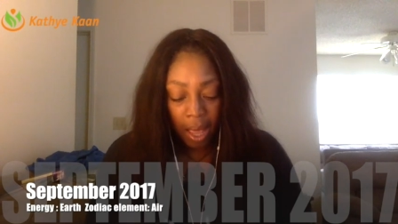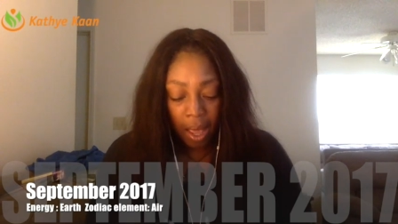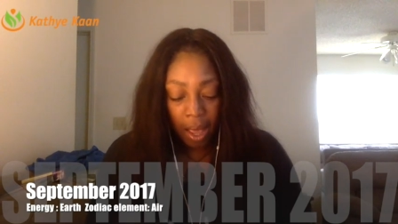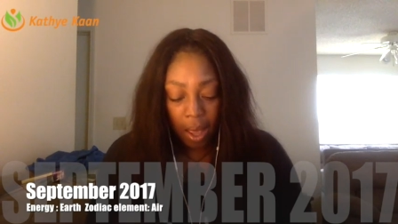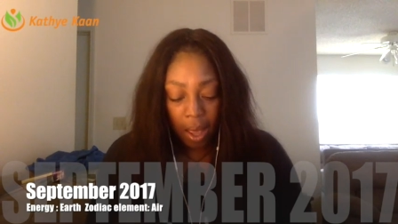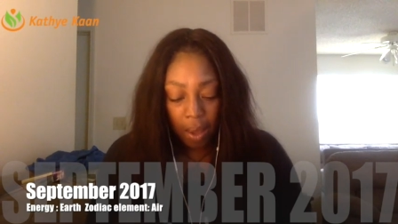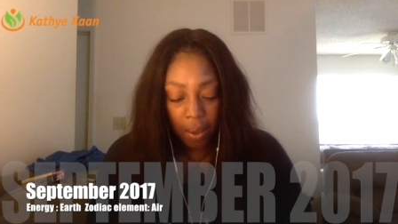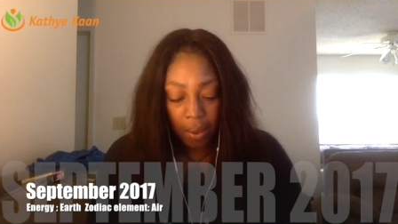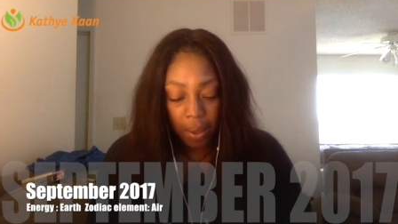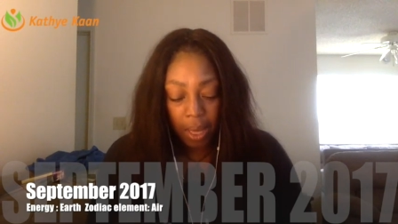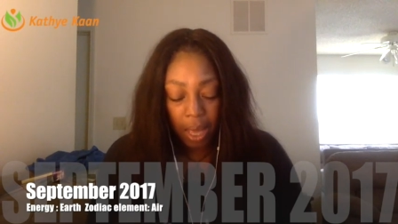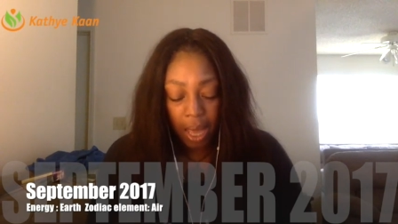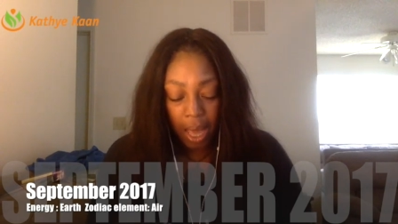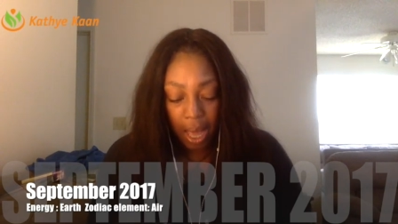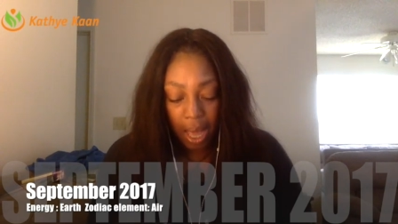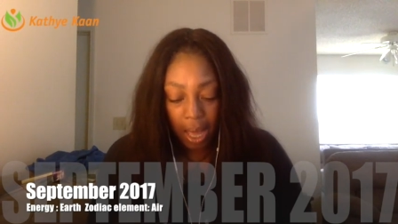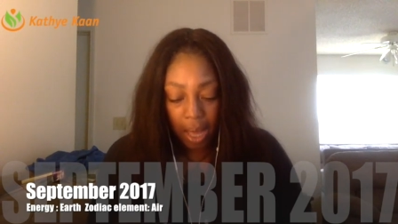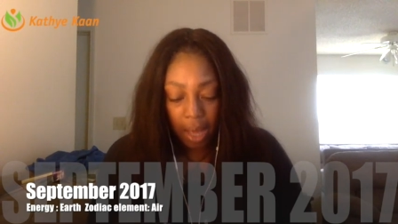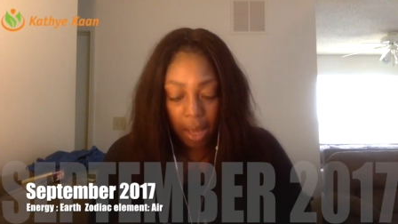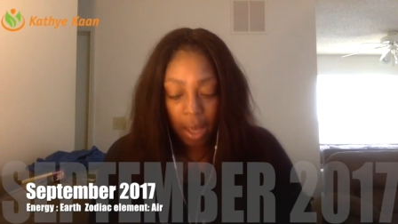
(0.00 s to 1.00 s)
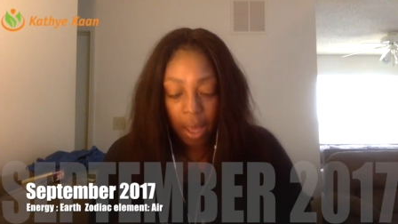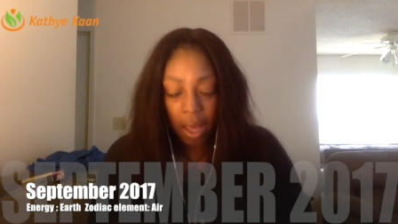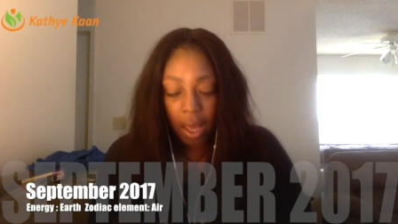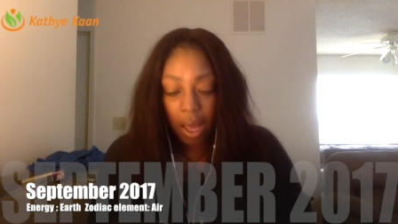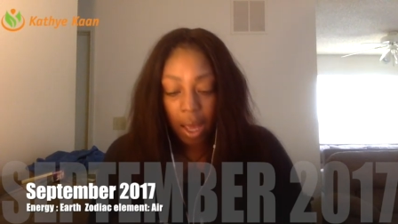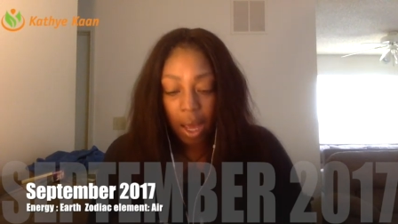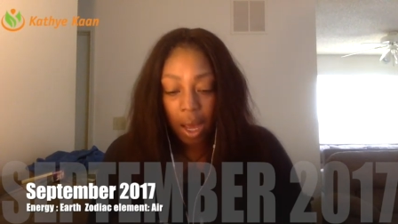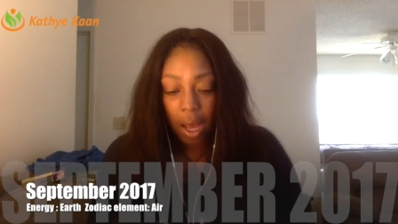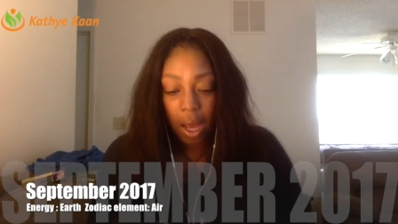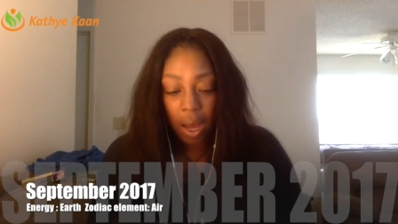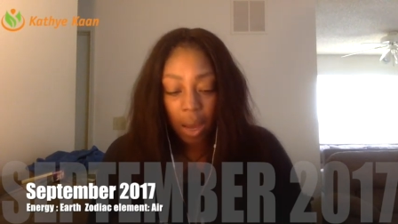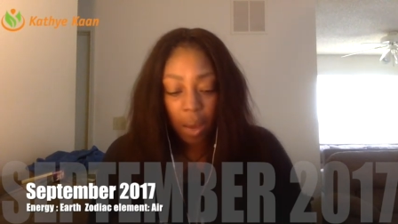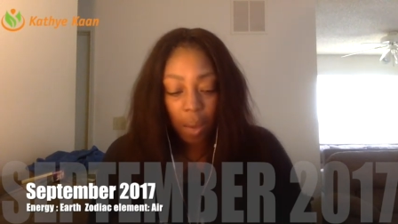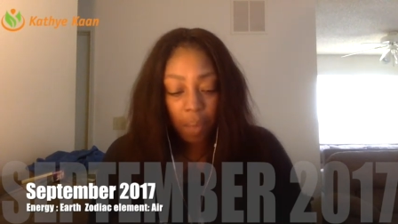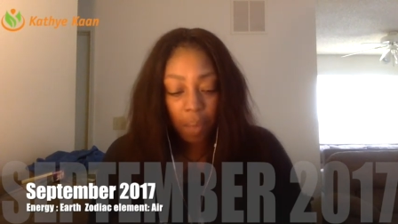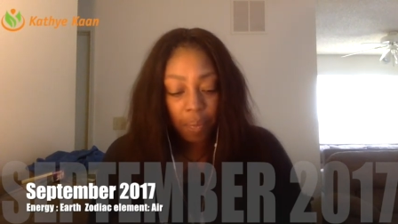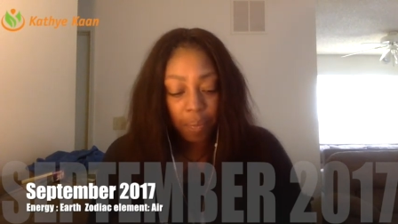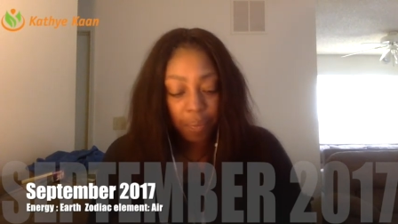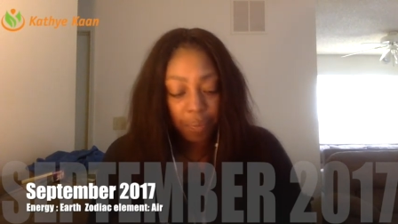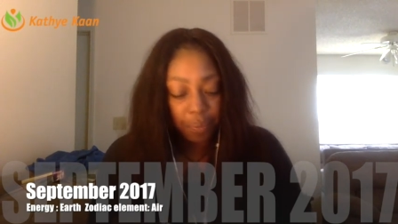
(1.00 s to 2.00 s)
Okay,
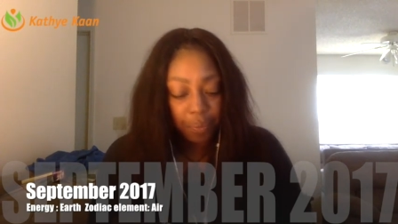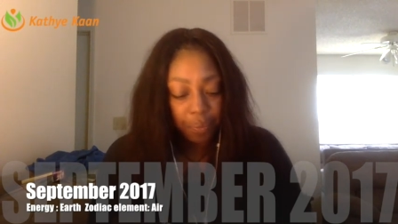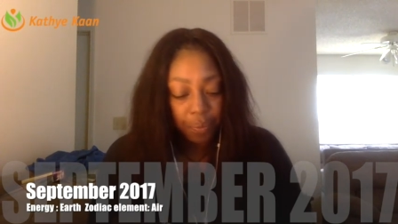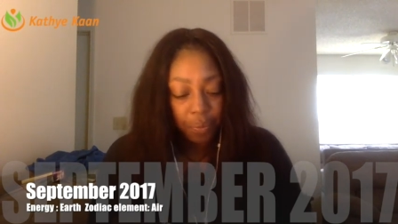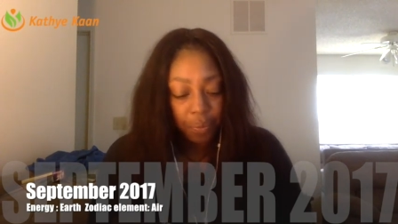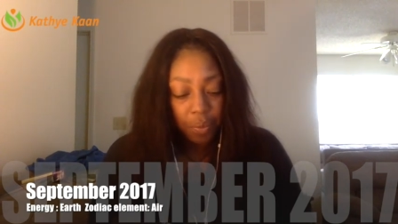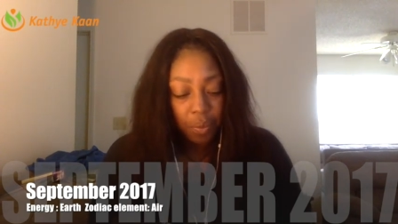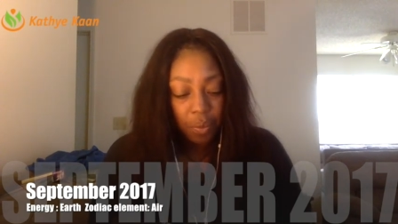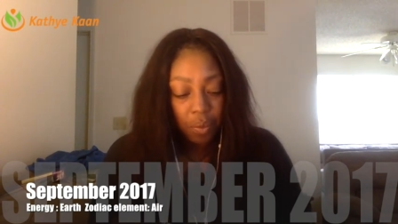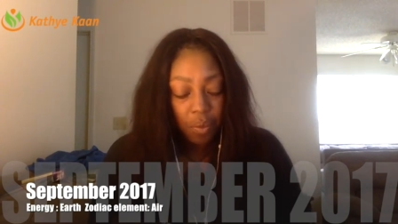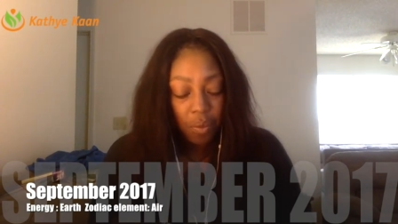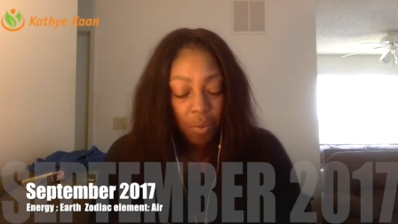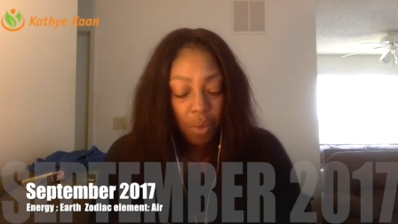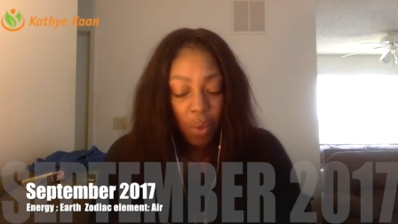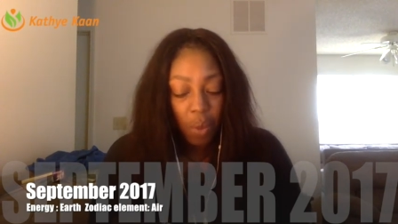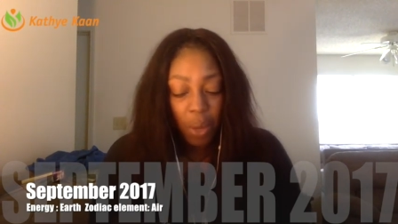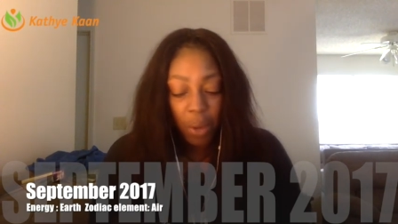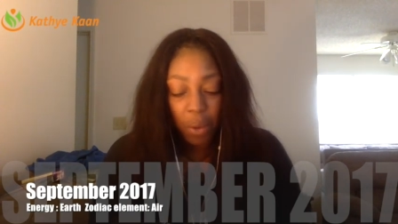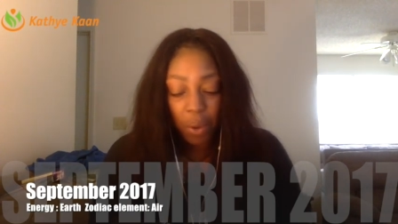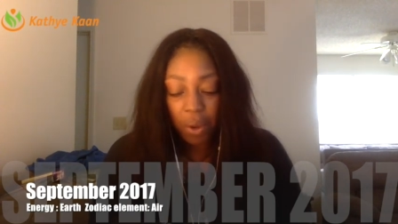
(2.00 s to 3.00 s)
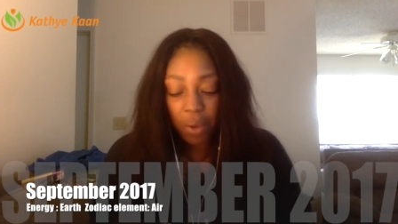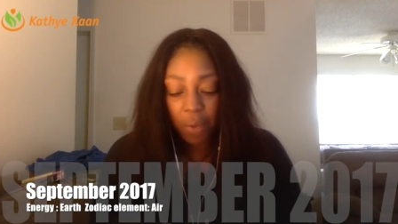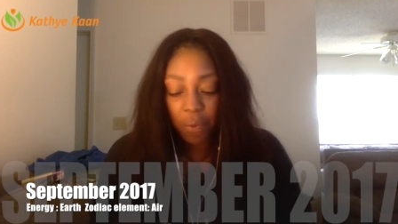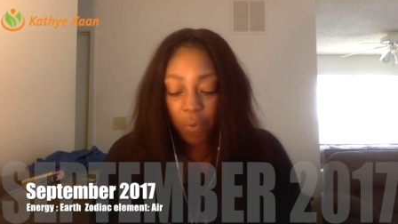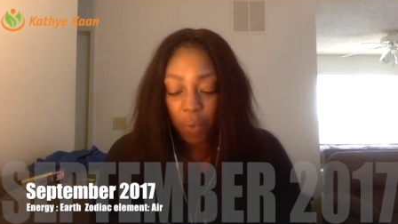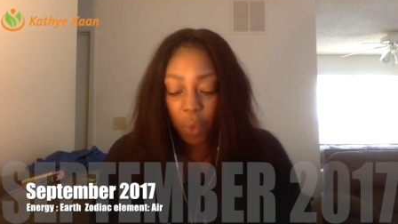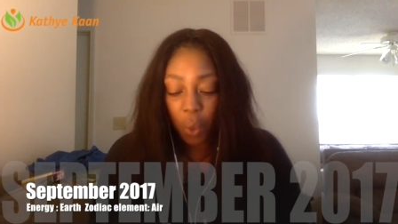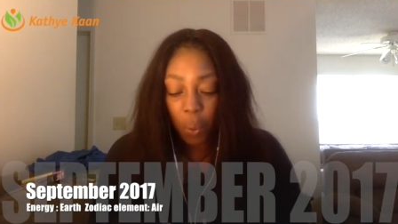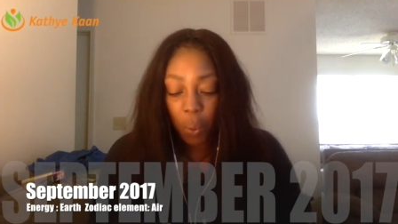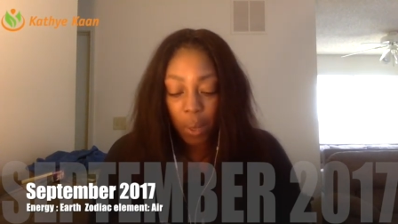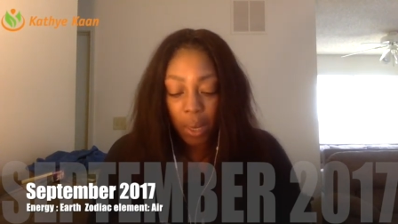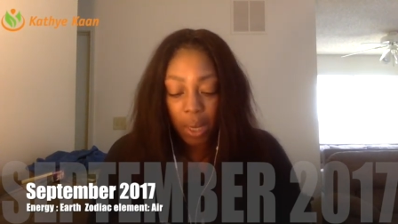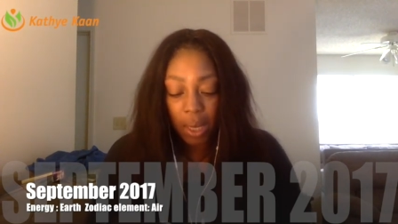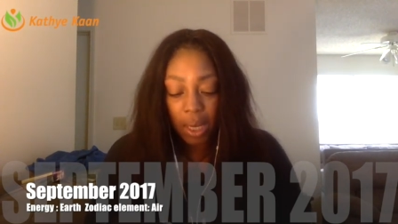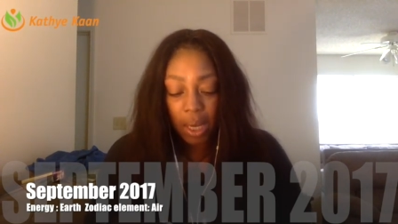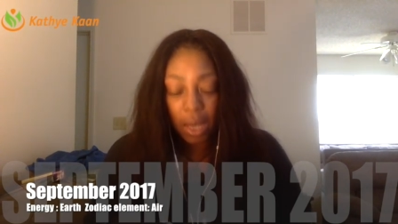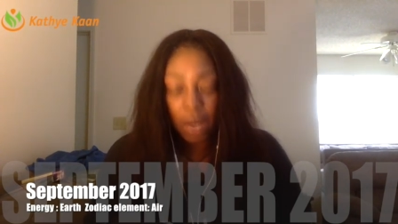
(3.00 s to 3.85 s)
we're going forward.